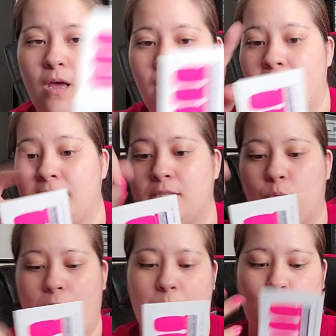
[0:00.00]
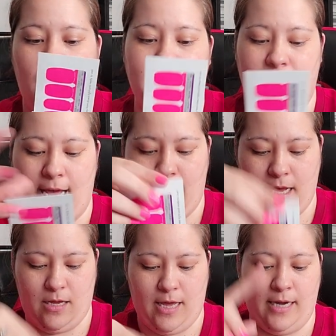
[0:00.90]
And this is the one I'm wearing
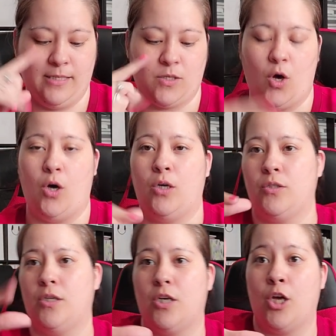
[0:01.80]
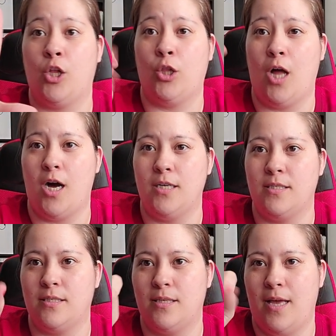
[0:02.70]
today. It is called
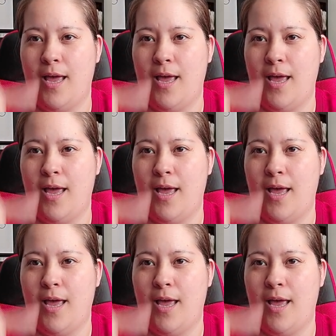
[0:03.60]
Gloss